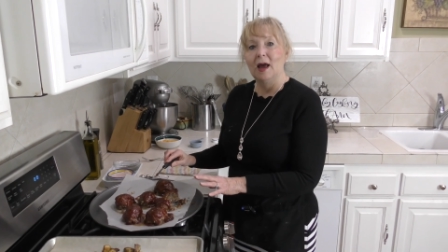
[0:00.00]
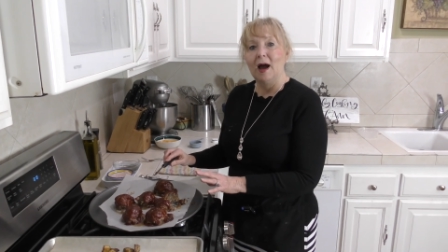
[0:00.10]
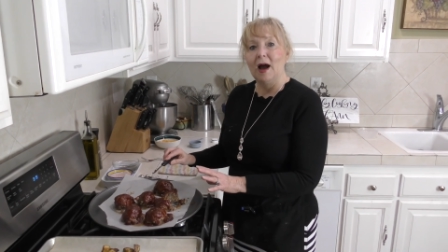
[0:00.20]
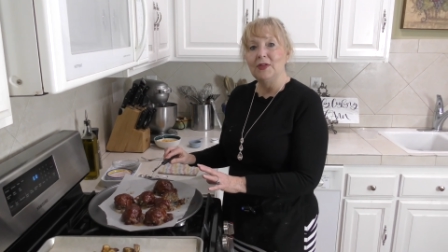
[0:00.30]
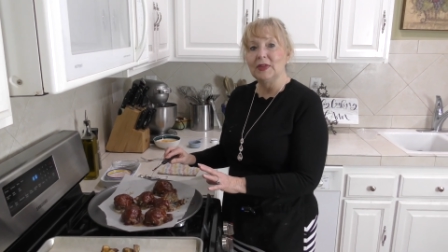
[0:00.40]

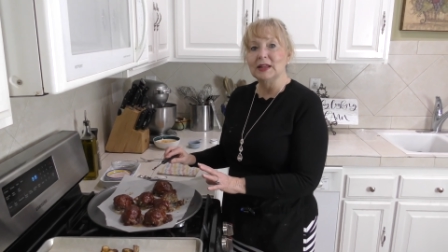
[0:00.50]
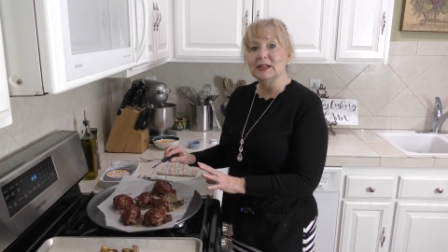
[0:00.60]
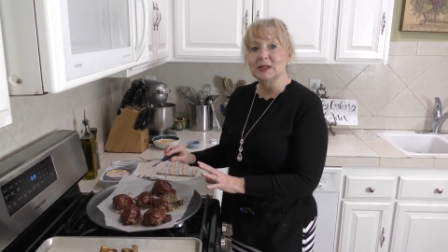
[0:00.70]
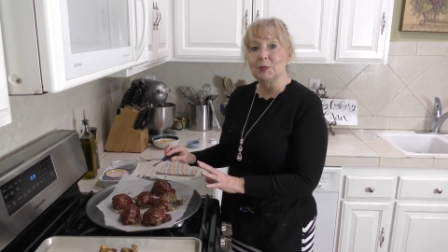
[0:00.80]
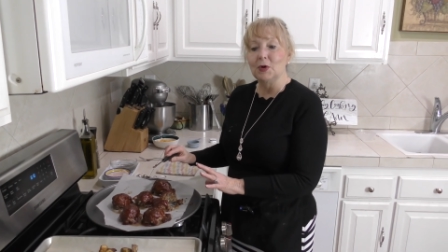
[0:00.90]
I think this
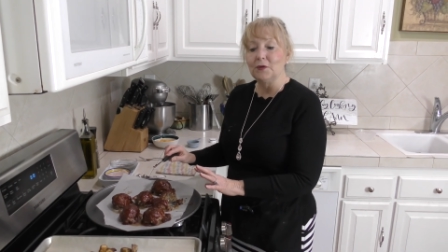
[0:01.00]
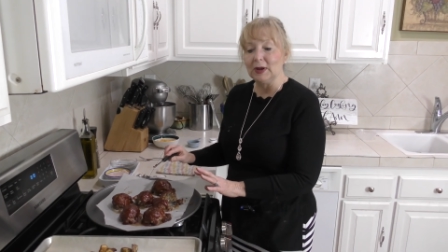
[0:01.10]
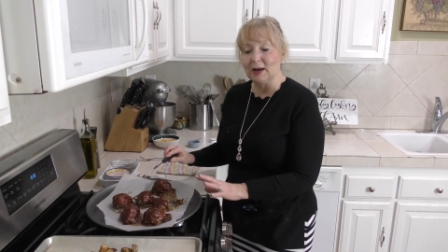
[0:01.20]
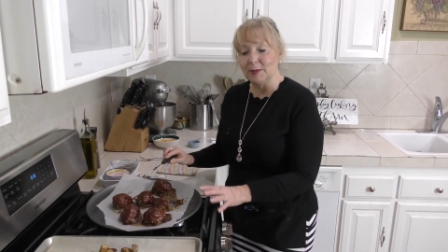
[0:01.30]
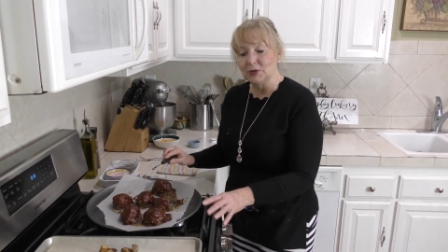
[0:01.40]
is
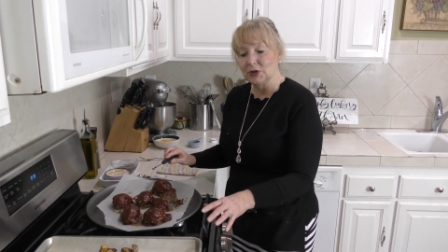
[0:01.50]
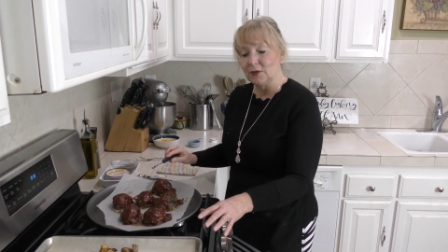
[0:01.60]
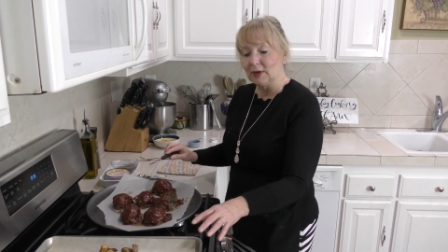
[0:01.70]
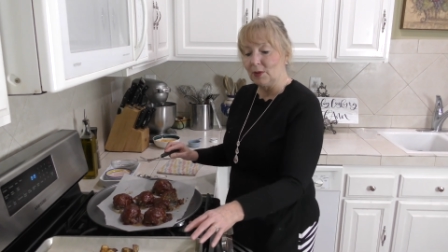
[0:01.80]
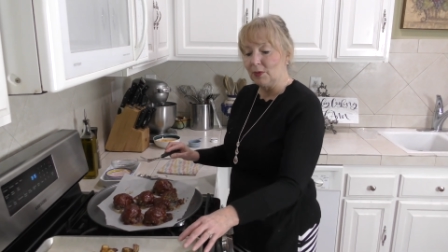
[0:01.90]
perfect, and I'm
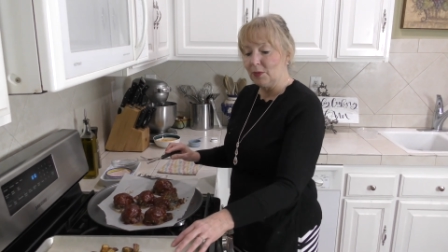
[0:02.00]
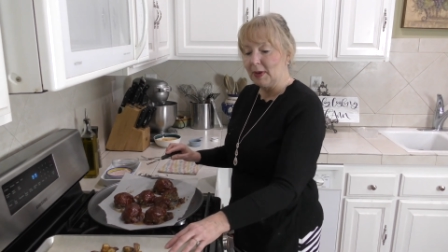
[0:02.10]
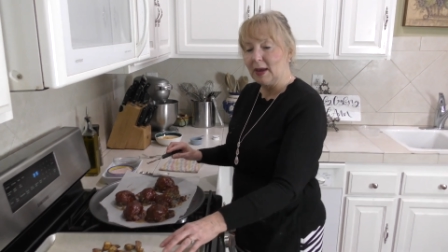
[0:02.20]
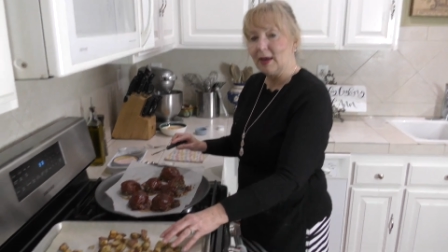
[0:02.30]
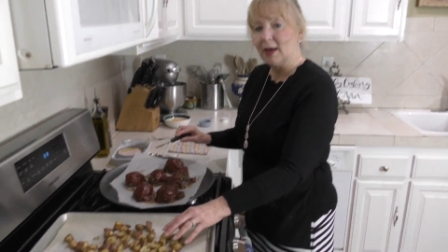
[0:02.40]
serving it with my